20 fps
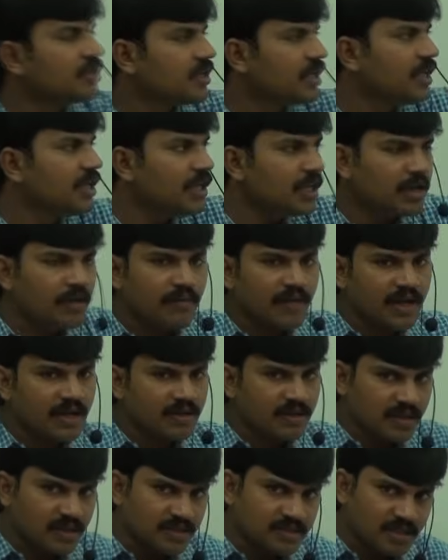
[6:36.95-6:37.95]
an
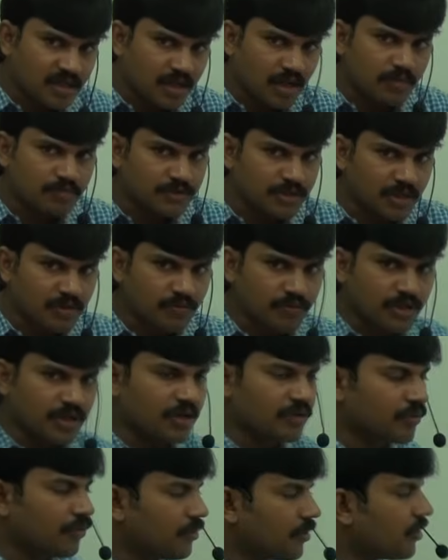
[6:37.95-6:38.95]
equivalent tree set object we
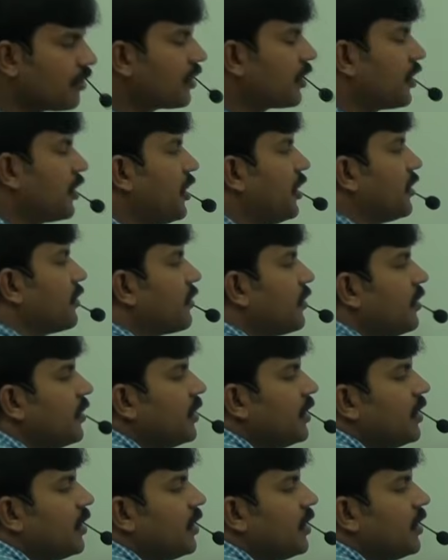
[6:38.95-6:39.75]
are going to create.